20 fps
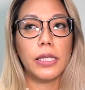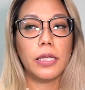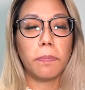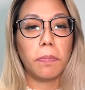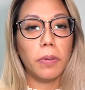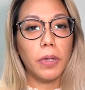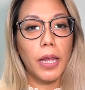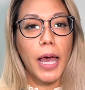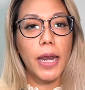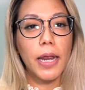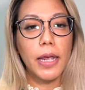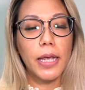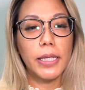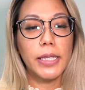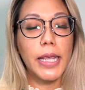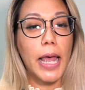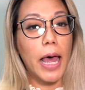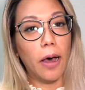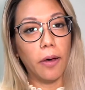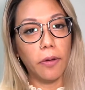the planet is
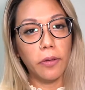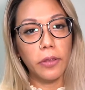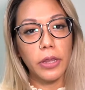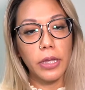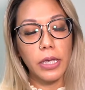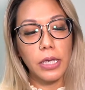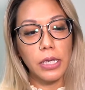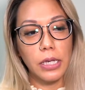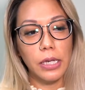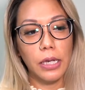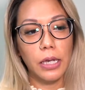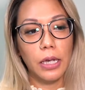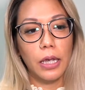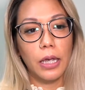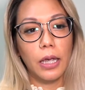healthy